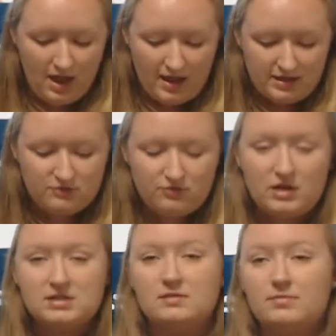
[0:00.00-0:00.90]
and
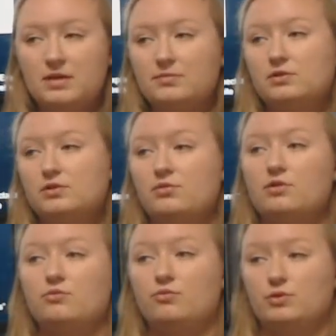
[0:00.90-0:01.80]
address the people who are
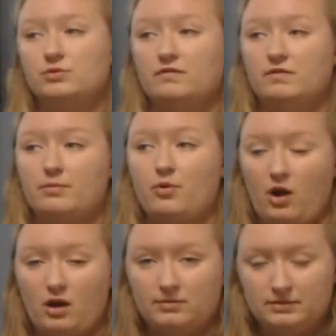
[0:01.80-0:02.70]
the root of the
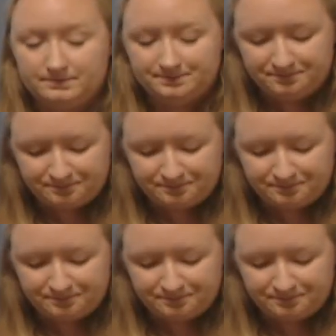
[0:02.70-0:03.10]
problem.